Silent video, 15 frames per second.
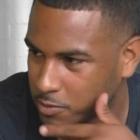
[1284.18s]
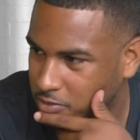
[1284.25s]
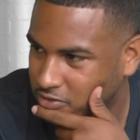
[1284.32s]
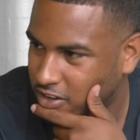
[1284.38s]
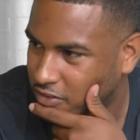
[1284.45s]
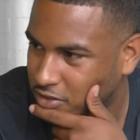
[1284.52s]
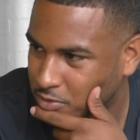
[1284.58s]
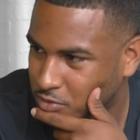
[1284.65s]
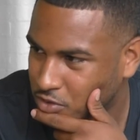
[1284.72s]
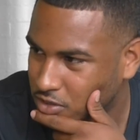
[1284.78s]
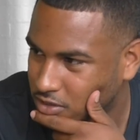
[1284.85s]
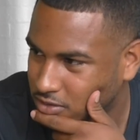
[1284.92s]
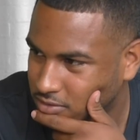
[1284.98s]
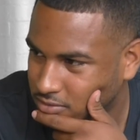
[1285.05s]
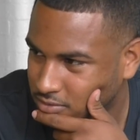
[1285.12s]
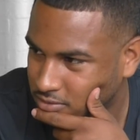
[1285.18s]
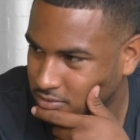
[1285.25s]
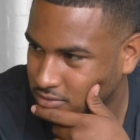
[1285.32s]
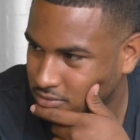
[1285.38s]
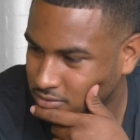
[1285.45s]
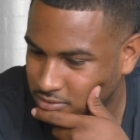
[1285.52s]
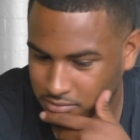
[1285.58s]
up at 5 a.m.
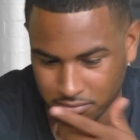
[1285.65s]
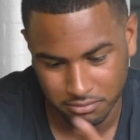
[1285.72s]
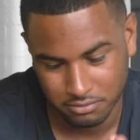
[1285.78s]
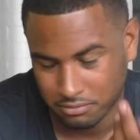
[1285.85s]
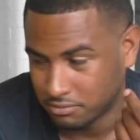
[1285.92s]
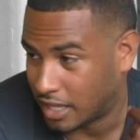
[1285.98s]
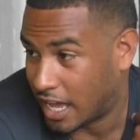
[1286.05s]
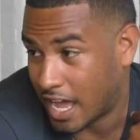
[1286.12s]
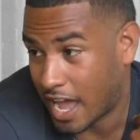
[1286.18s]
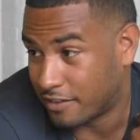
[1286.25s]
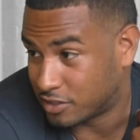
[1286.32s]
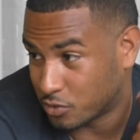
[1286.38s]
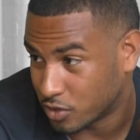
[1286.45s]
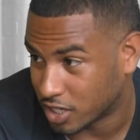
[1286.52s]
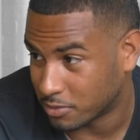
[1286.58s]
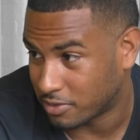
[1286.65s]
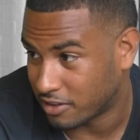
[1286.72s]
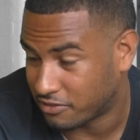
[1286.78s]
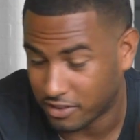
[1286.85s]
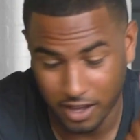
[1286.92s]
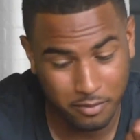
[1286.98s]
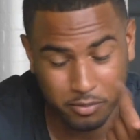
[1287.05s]
I have to wake up at 5,